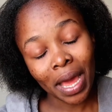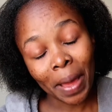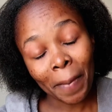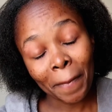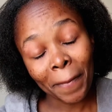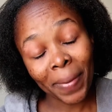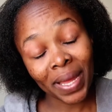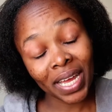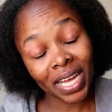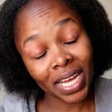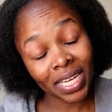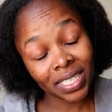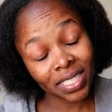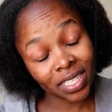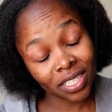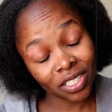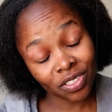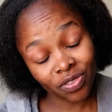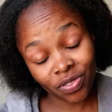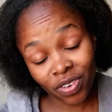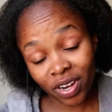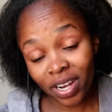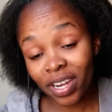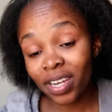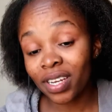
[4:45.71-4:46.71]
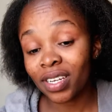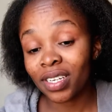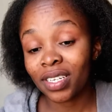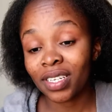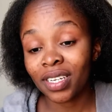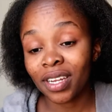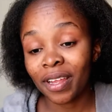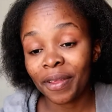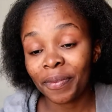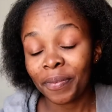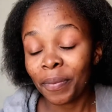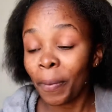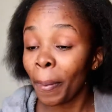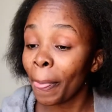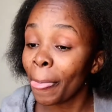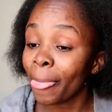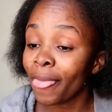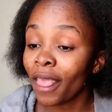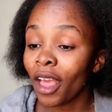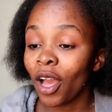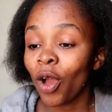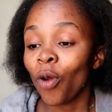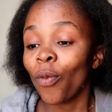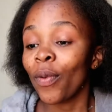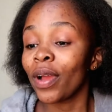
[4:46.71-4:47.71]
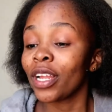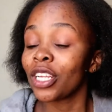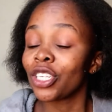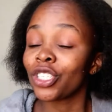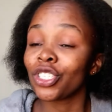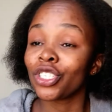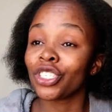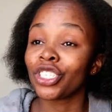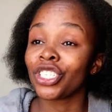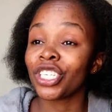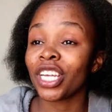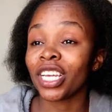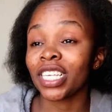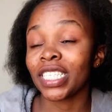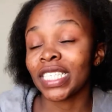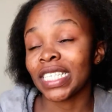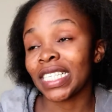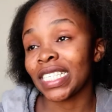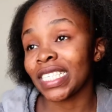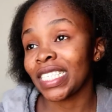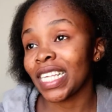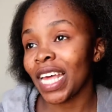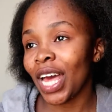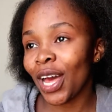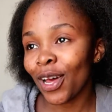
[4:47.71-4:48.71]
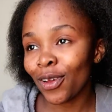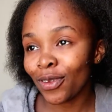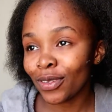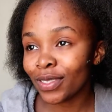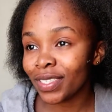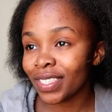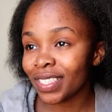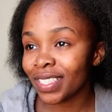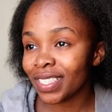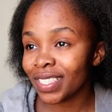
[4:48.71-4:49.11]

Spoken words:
My cousin's friend went to Jason's house,